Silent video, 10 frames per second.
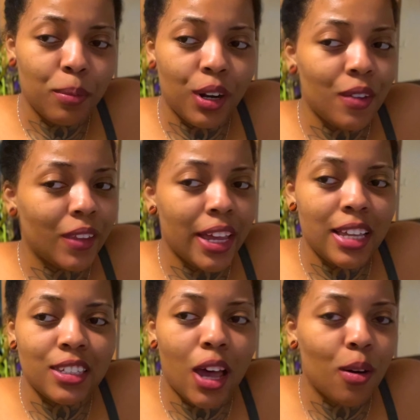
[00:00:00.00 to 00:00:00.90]
But if they
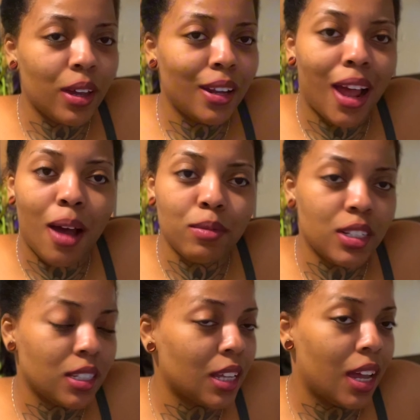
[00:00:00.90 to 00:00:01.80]
ain't talking, I'm
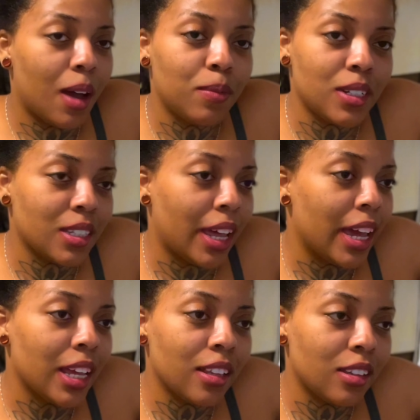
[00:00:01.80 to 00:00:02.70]
just I'm just
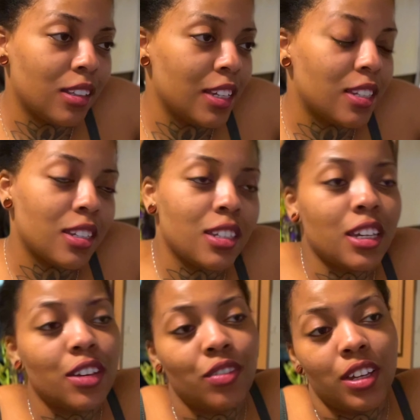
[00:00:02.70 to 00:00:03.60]
like this is
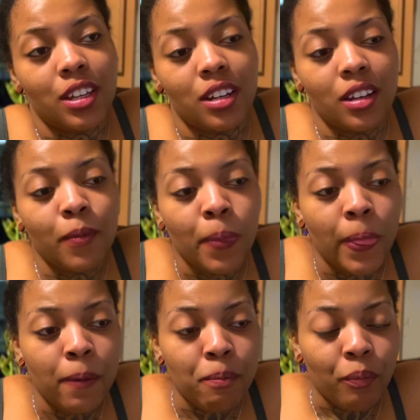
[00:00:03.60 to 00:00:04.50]
giving
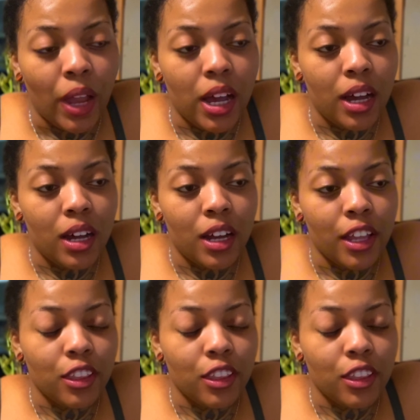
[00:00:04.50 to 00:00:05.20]
uh